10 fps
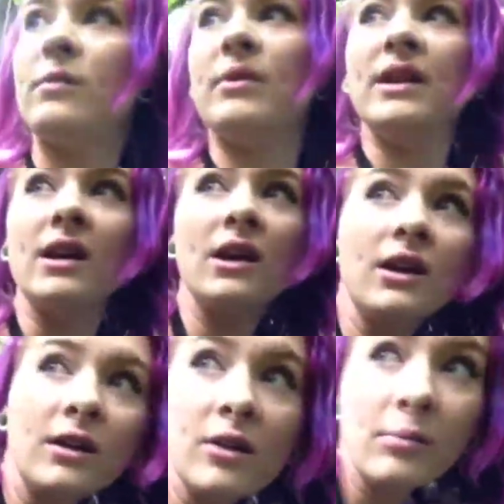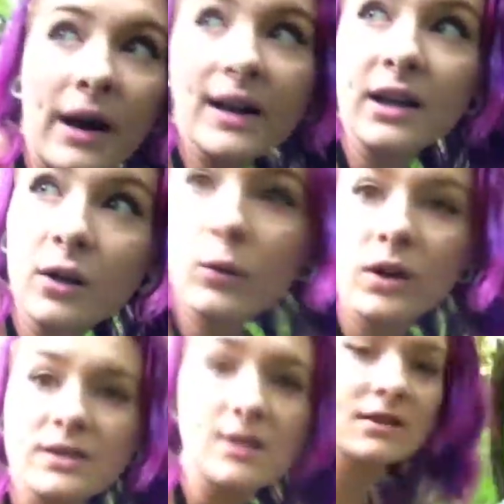been here, back here
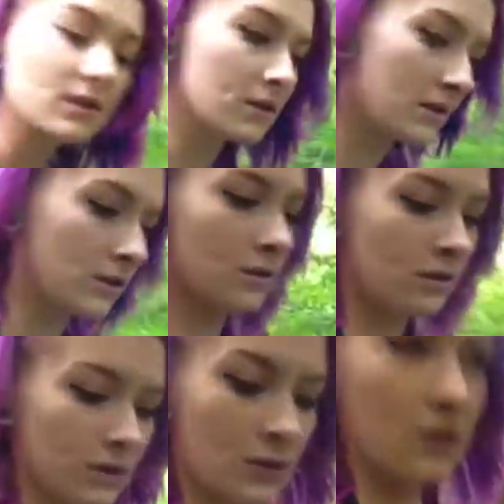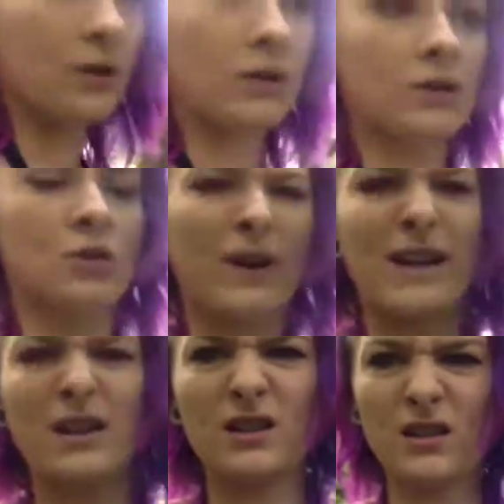once,
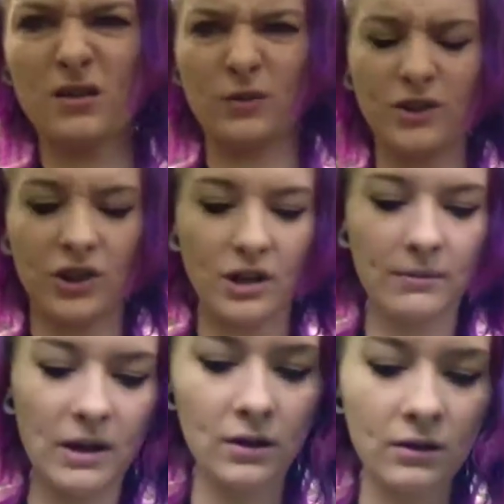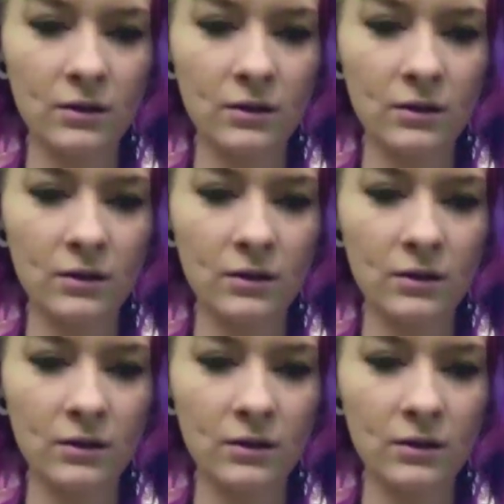twice with Jeremy.